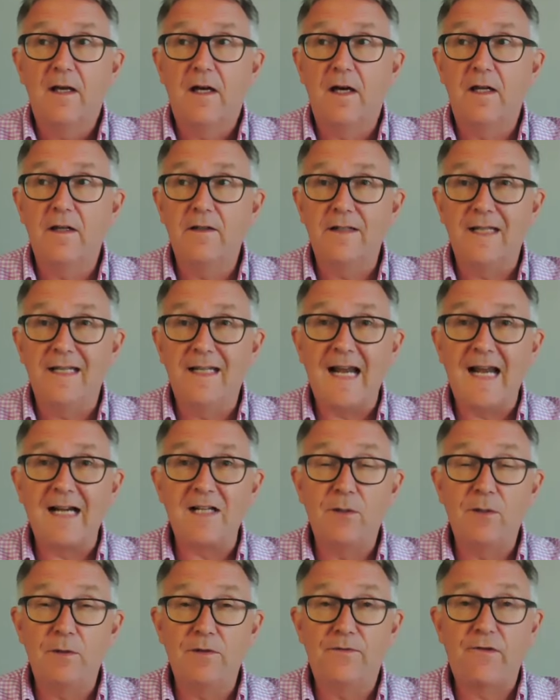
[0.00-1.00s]
And it
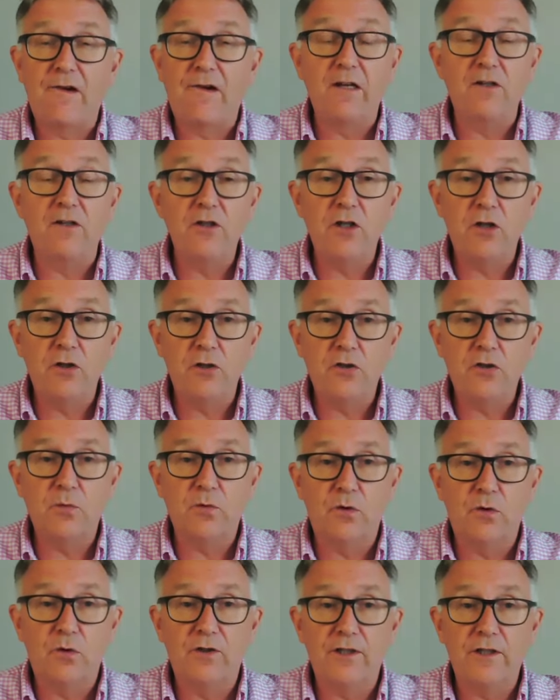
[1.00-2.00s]
actually was very
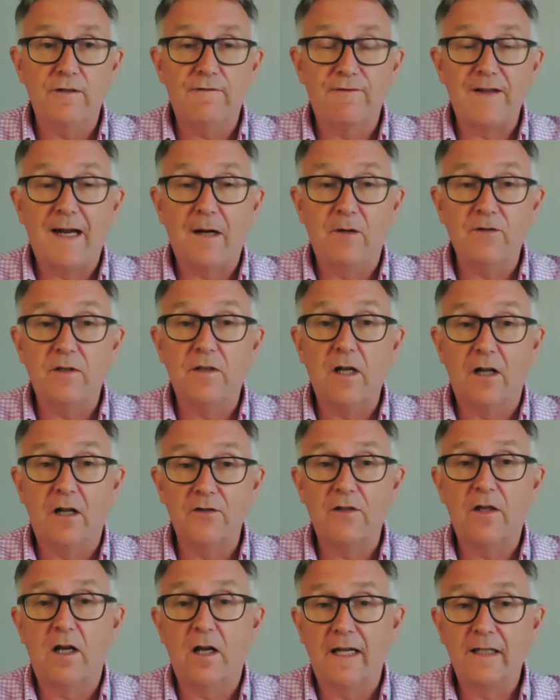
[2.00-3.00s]
unusual that you found an
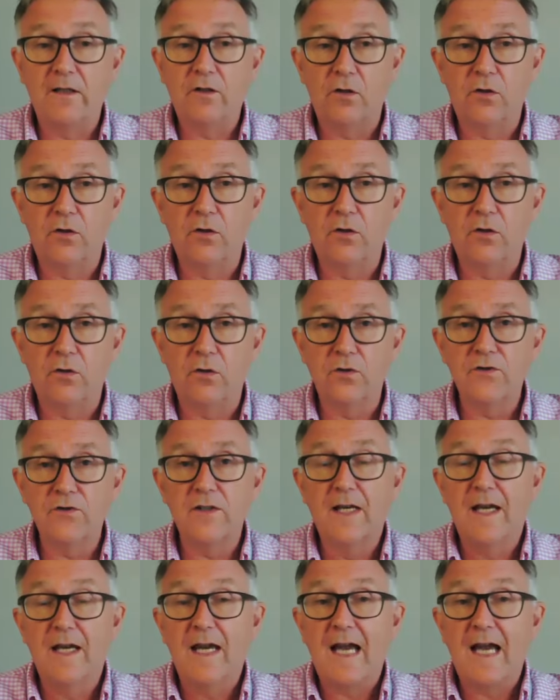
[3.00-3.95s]
underlying cause